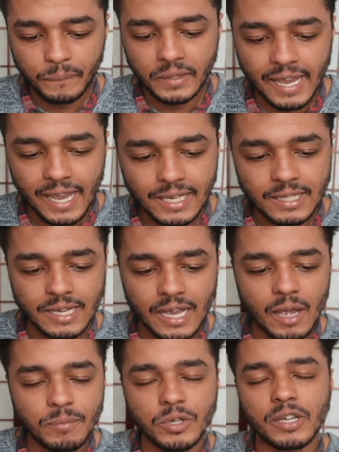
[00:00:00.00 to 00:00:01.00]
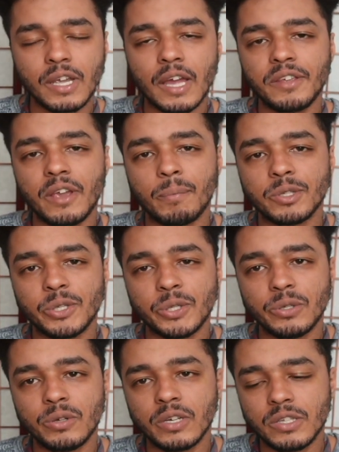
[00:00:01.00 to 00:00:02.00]
Anytime you get the
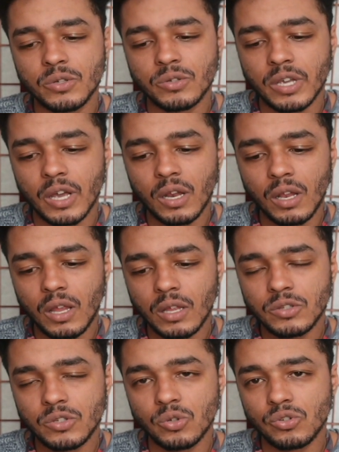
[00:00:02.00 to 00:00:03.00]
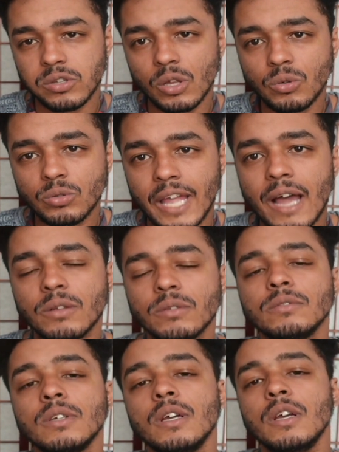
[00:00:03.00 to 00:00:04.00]
opportunity to tell, to slow down,
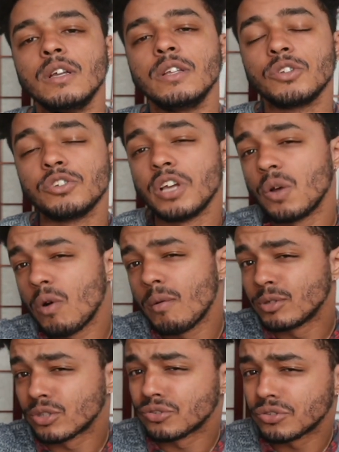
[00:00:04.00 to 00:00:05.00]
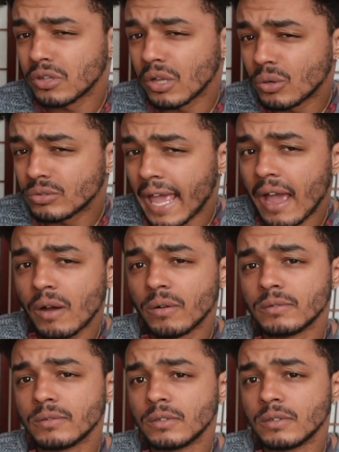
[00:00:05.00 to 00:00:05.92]
to tell a woman to slow down